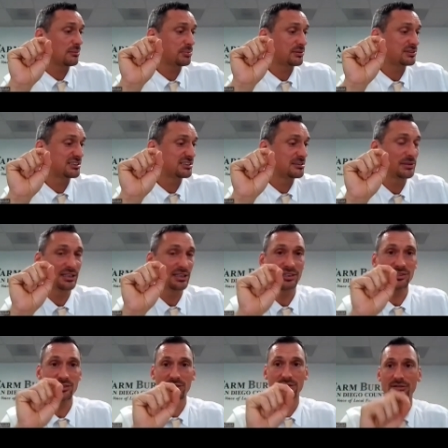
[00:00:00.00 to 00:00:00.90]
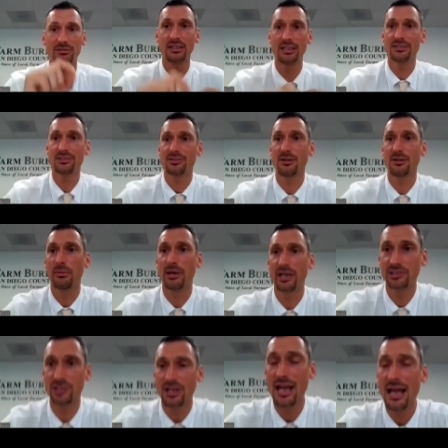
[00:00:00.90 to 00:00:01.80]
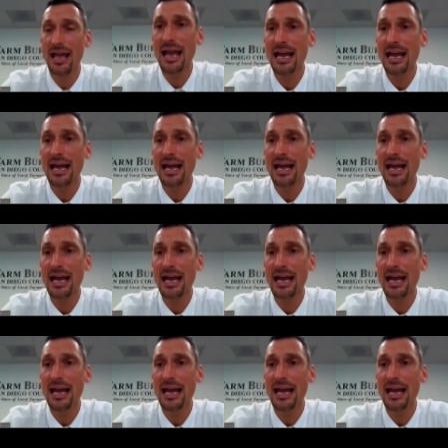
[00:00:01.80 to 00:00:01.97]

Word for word: the precipitation rate so much?